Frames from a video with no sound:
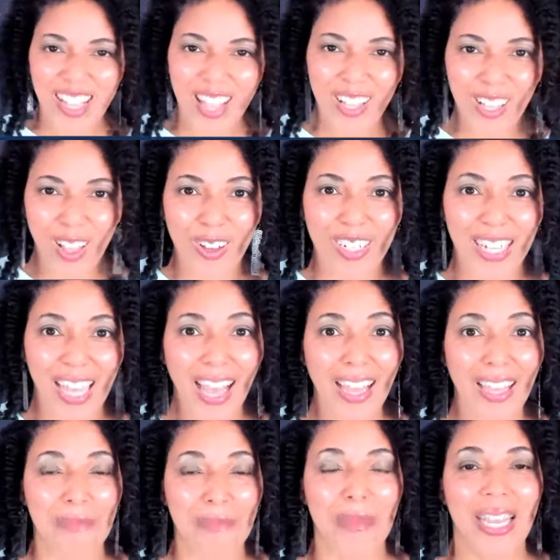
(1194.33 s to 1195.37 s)
a long
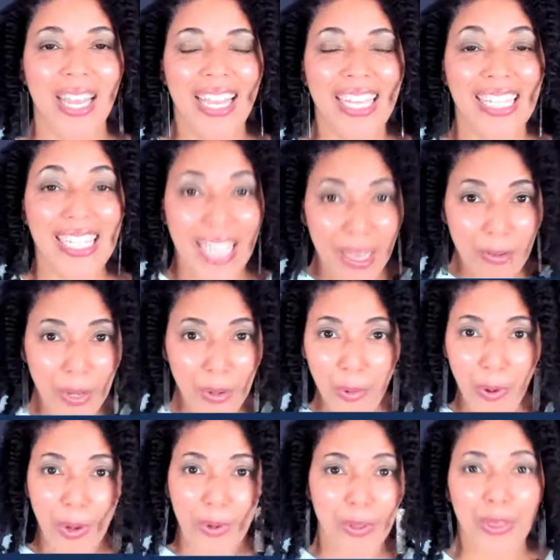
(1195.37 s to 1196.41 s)
time, say I want
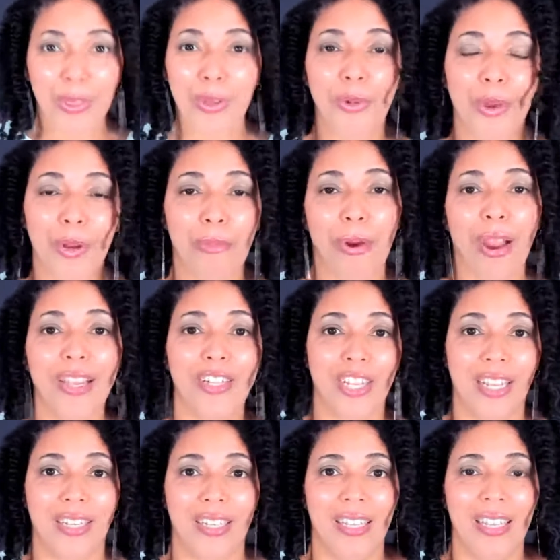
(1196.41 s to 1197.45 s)
to work with you on a
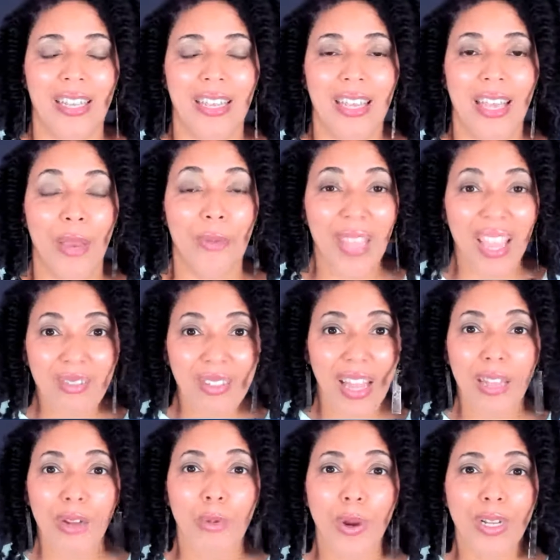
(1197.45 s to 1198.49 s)
project and we have a
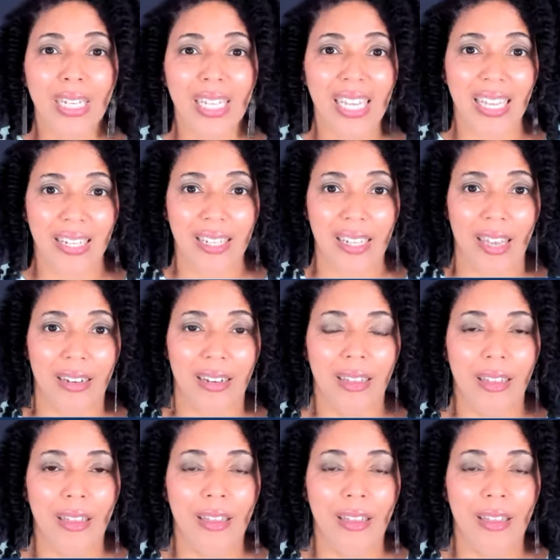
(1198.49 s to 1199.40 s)
lot of work to get done.